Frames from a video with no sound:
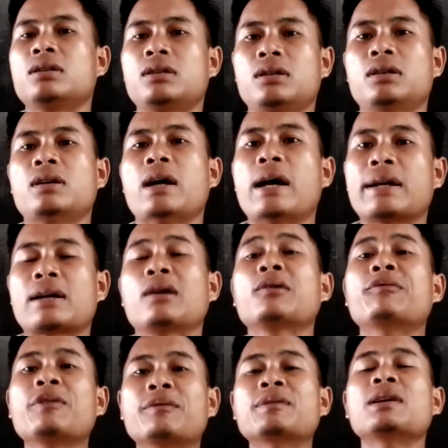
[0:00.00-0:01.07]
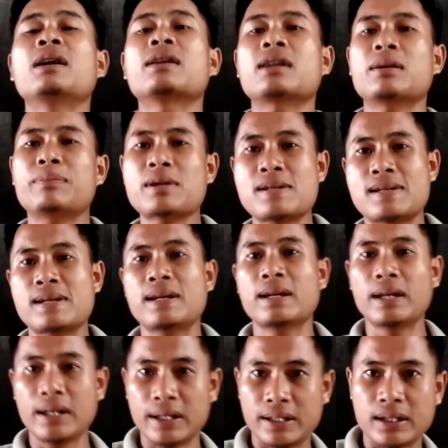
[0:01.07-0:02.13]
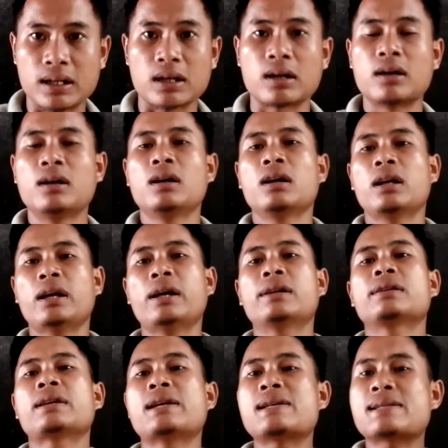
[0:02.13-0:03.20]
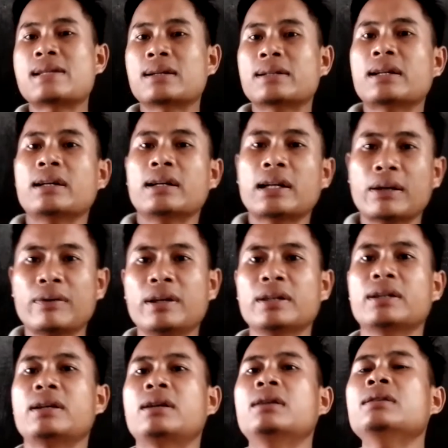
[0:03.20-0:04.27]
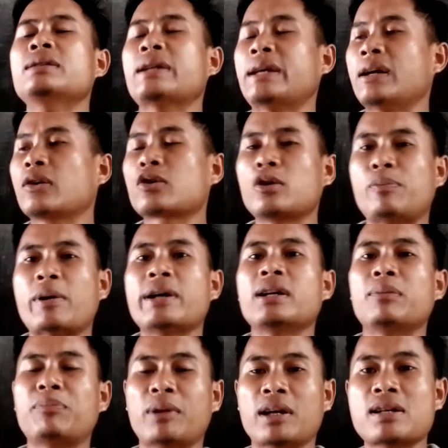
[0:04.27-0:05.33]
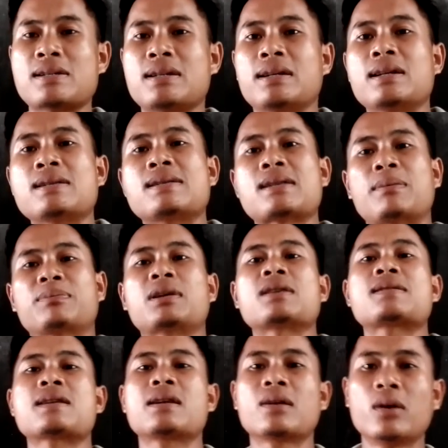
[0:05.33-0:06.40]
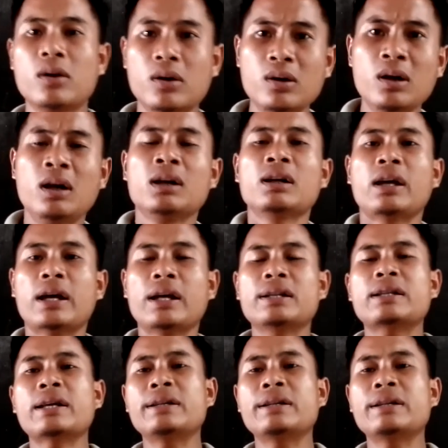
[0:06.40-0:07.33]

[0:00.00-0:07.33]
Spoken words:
around 1500 BC in India, and they started living there. They occupied a place that is Sapta Sindhu, and